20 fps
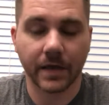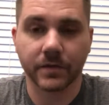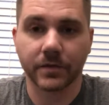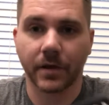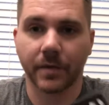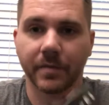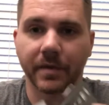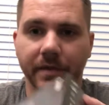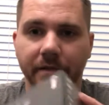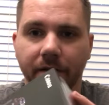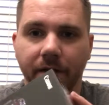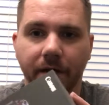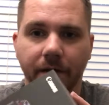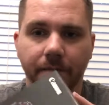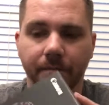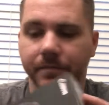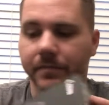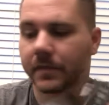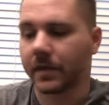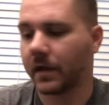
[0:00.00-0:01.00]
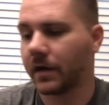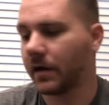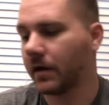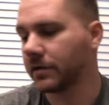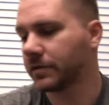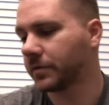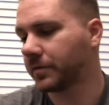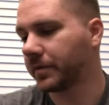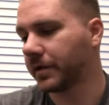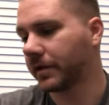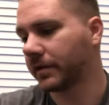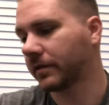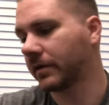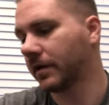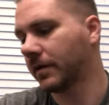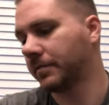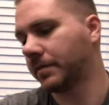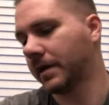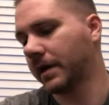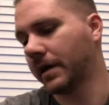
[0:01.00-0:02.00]
so I picked it up, and I also picked
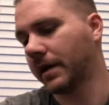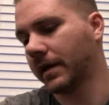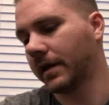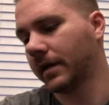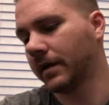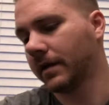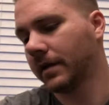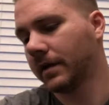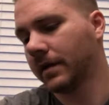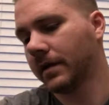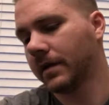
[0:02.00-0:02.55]
up a